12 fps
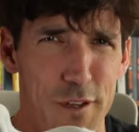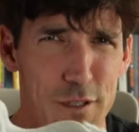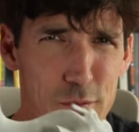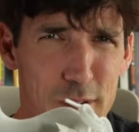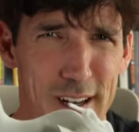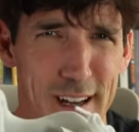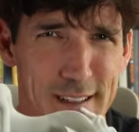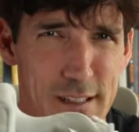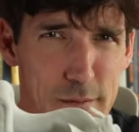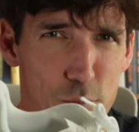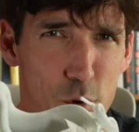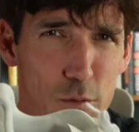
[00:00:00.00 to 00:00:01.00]
This one has
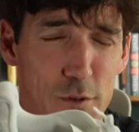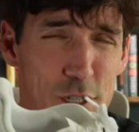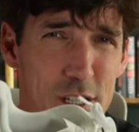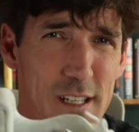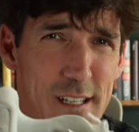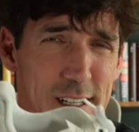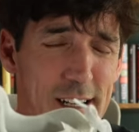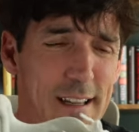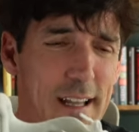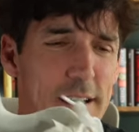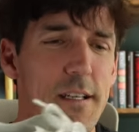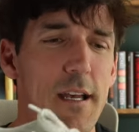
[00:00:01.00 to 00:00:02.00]
some more rigidity,
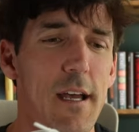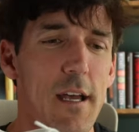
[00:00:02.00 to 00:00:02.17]
and that's